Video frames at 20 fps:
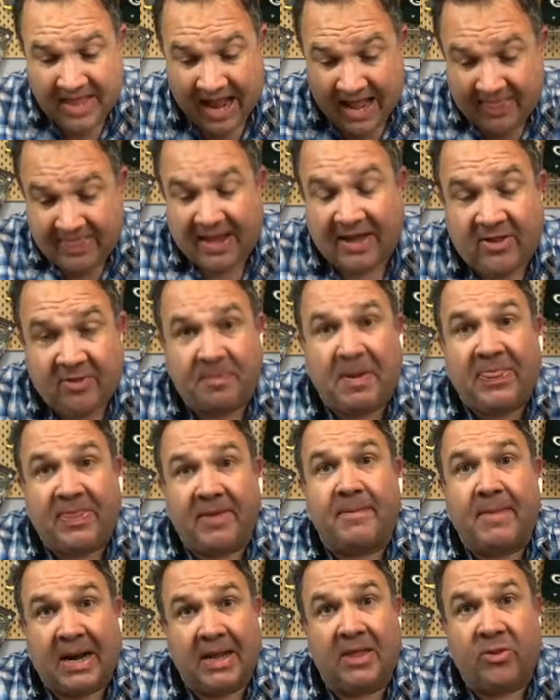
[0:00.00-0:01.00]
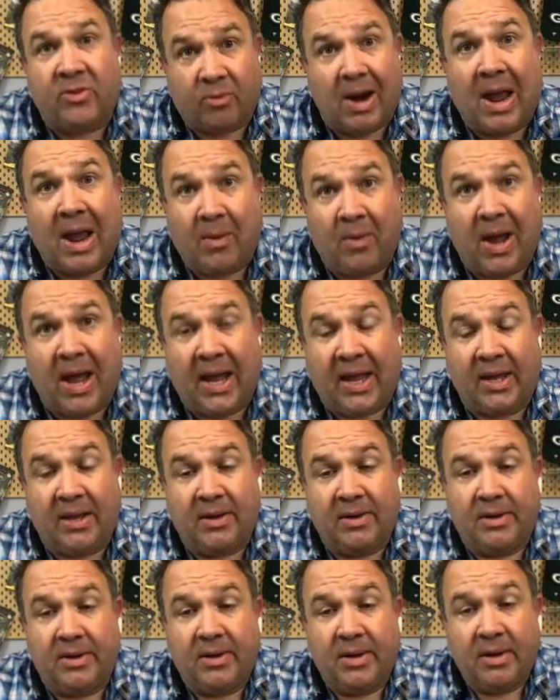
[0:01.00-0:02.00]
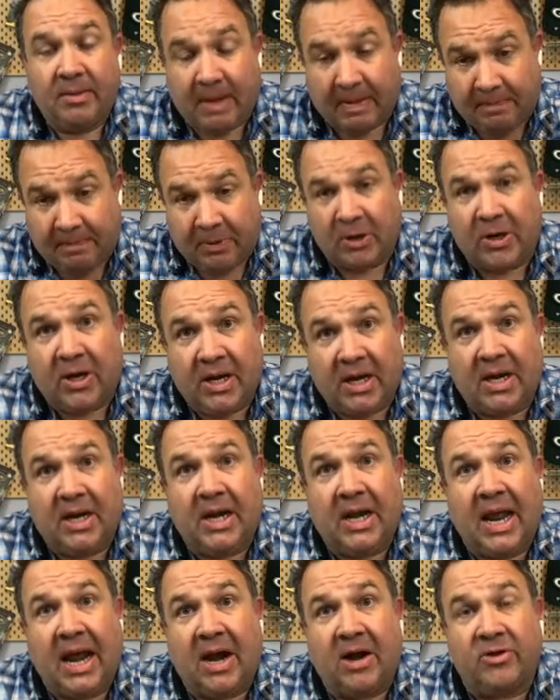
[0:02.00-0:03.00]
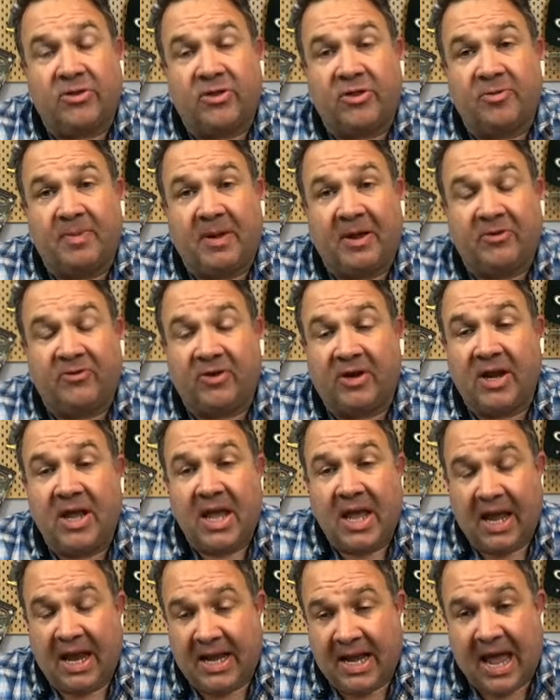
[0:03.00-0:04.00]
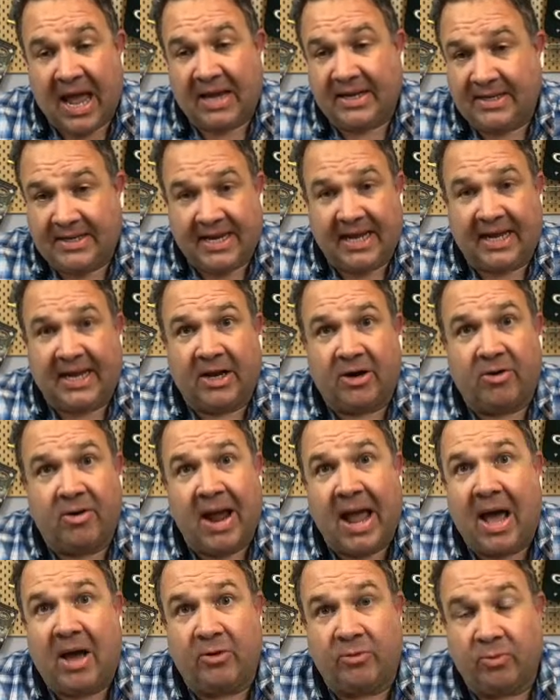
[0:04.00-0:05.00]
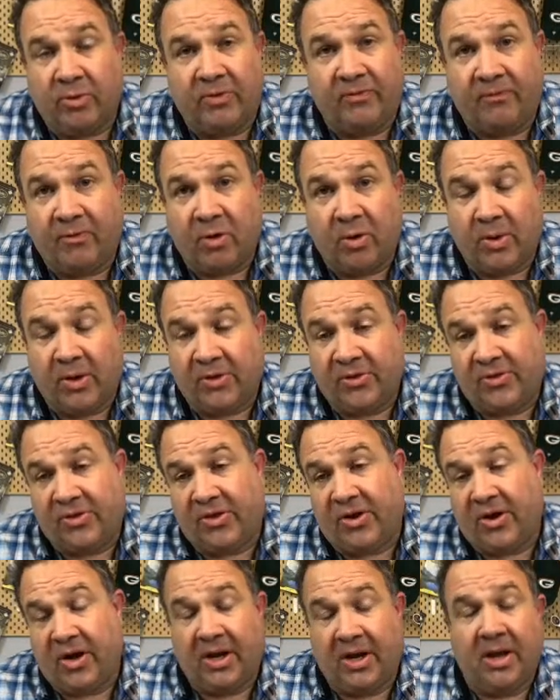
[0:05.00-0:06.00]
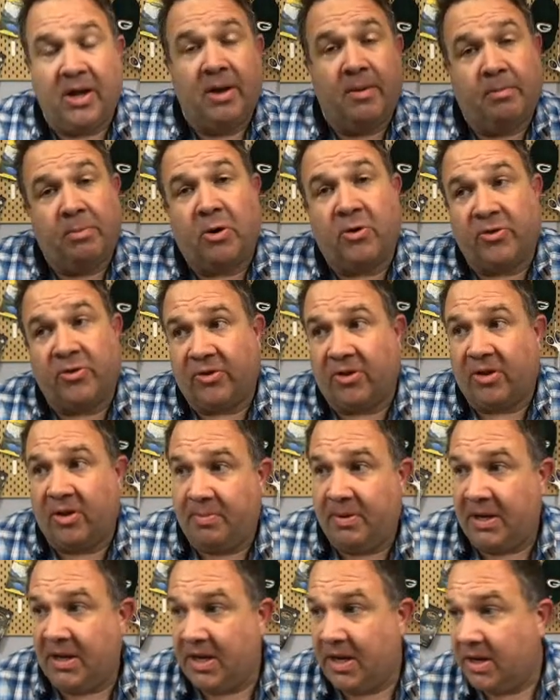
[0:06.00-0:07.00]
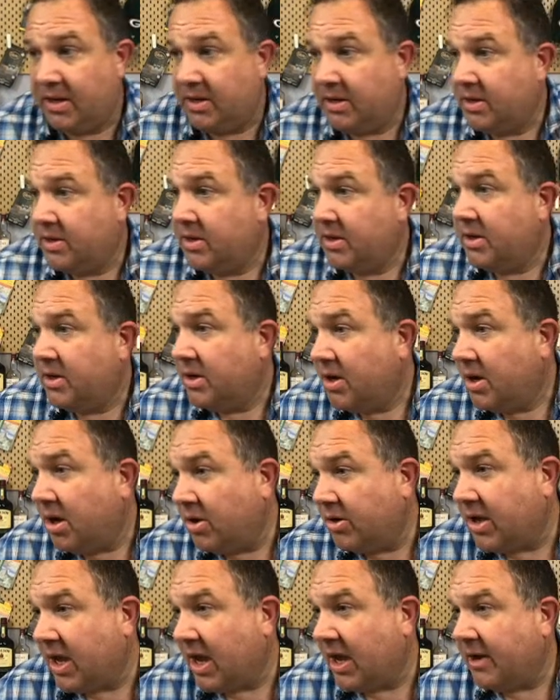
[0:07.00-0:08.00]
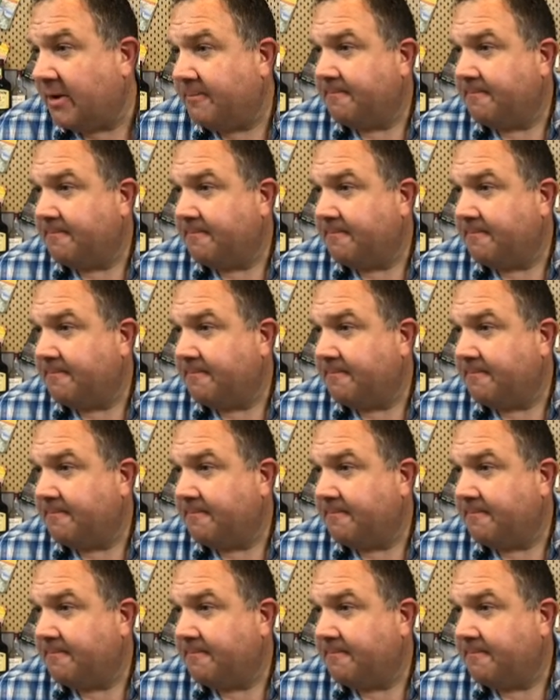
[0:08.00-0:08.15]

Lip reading: they spent the money the right way by putting it into air suspension and not dicking around with four-wheel steering. Personal opinion. Okay.